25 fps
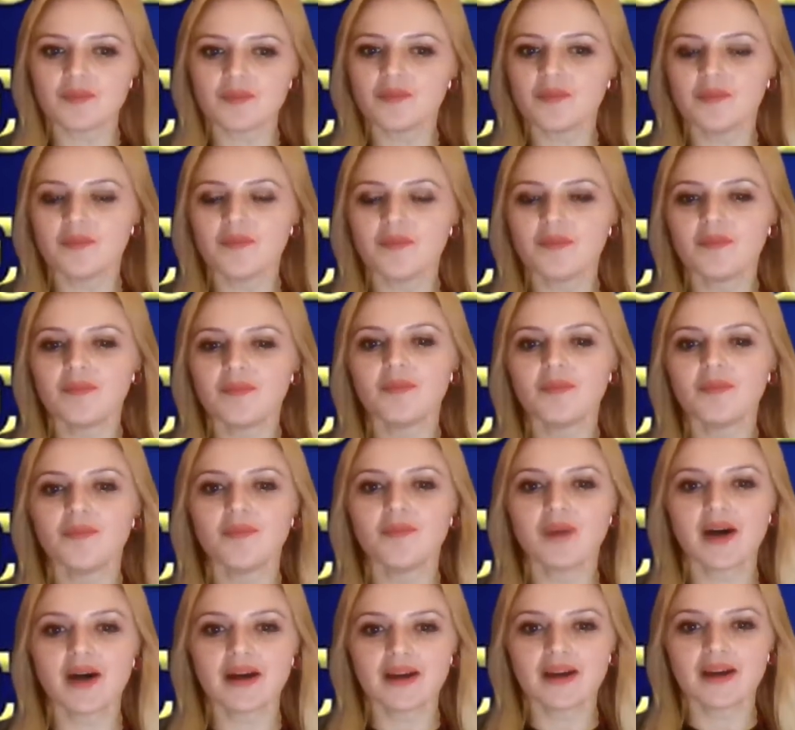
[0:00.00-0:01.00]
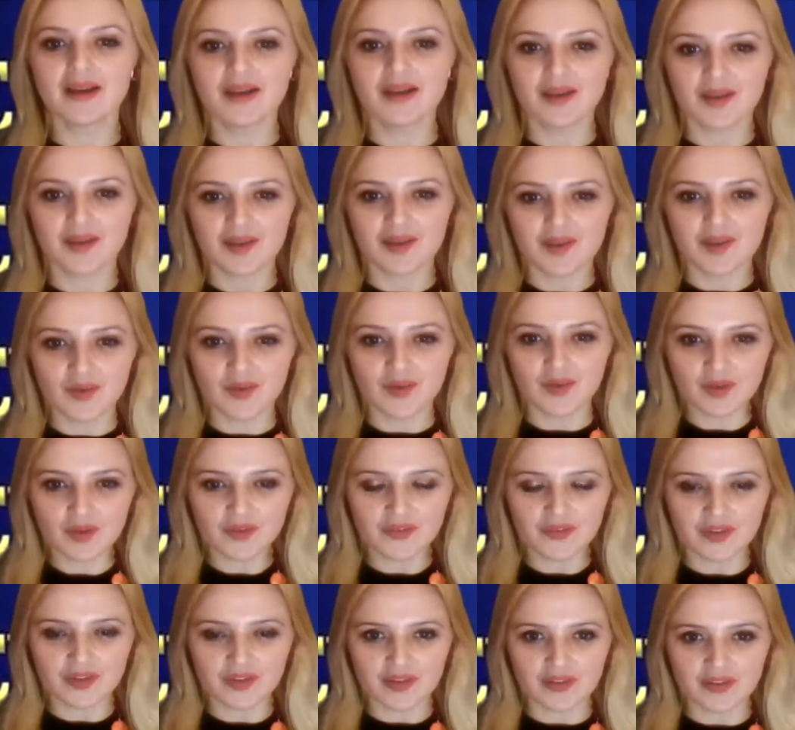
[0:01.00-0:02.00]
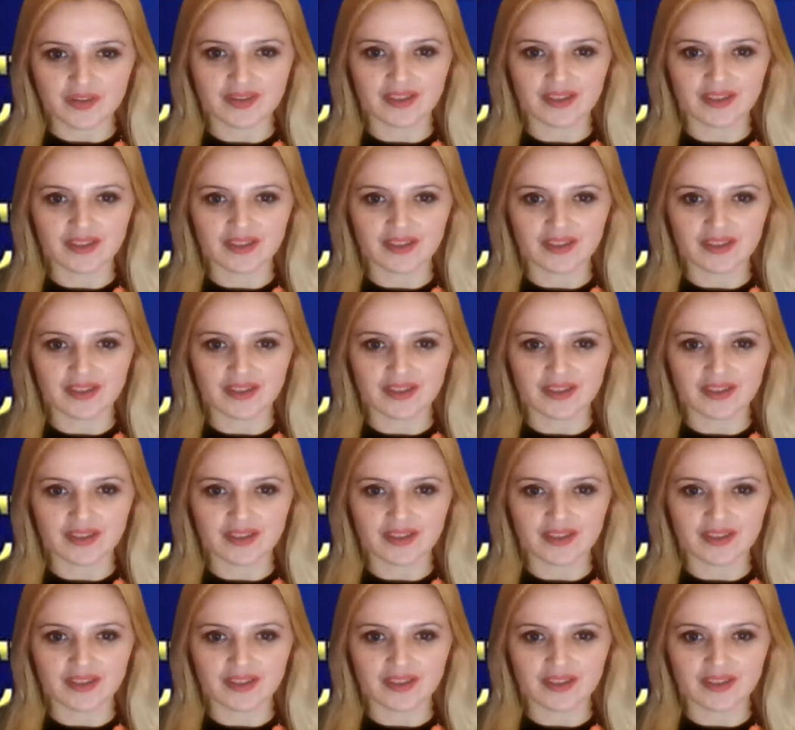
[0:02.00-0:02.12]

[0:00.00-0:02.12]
my daughter,